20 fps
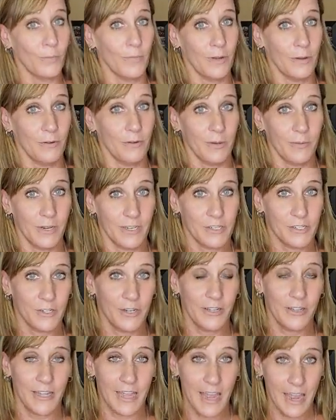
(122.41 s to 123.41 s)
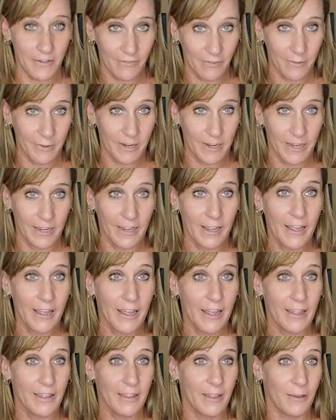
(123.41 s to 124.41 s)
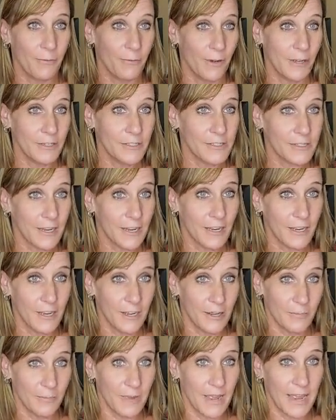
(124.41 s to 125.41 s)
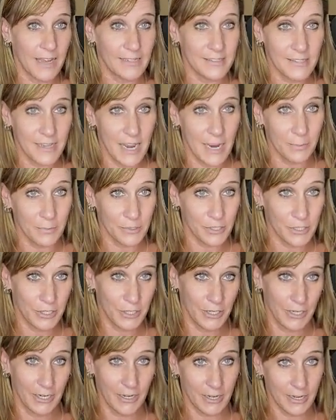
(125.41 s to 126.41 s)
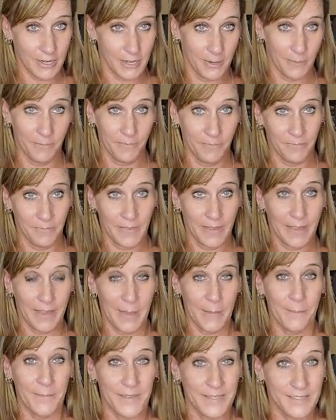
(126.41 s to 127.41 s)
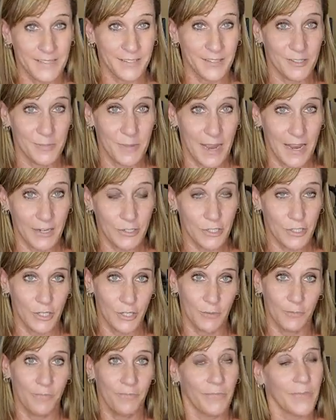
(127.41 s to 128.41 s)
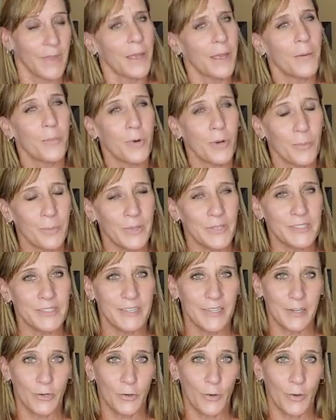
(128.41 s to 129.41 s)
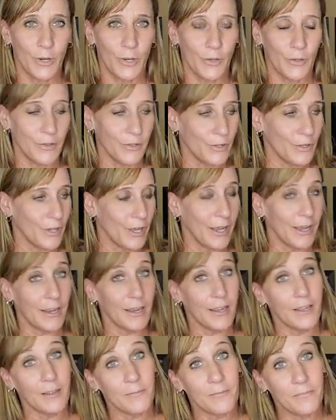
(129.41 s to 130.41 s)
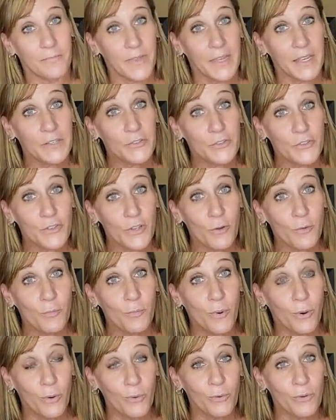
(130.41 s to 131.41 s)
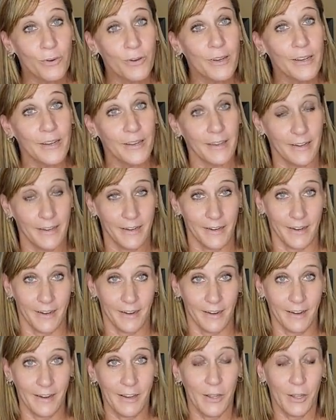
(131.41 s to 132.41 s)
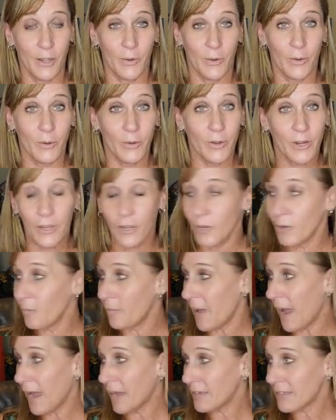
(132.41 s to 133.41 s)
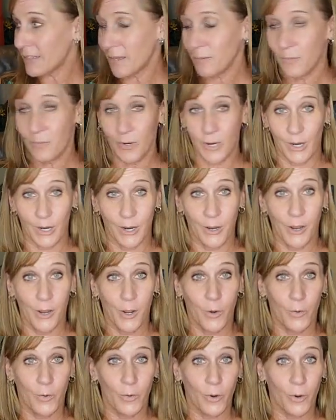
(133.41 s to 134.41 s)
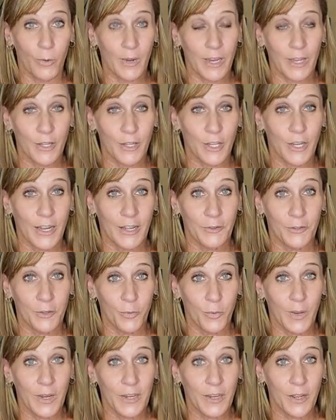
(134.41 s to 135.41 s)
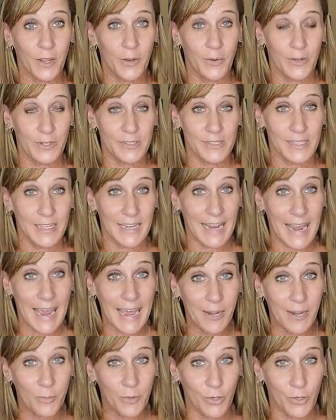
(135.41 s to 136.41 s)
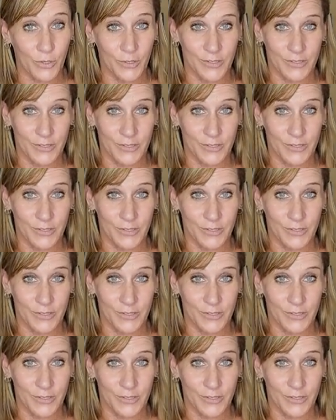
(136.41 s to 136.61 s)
I want to make sure that everybody that wants to come has the opportunity to come. Piston's back too. Poor Piston Oil, they're like, it's so boring here. We want to go back somewhere where we can look out the window and see animals.